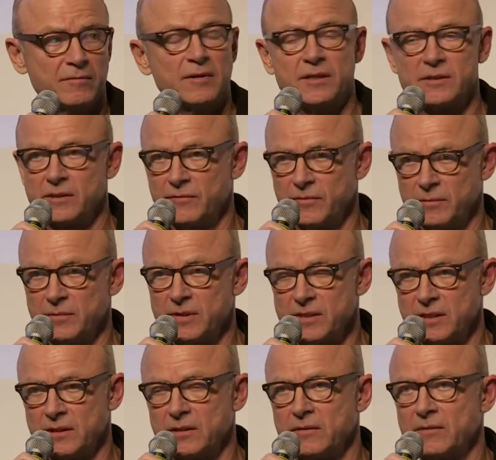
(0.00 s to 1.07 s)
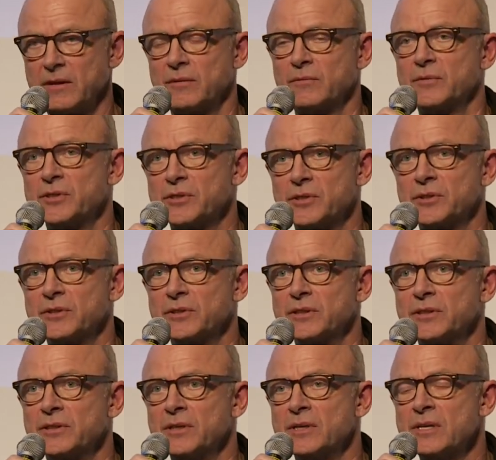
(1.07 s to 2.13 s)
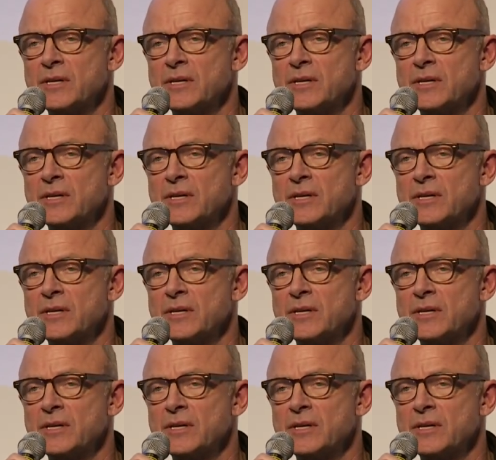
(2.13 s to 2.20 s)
actually from the city that we shot here.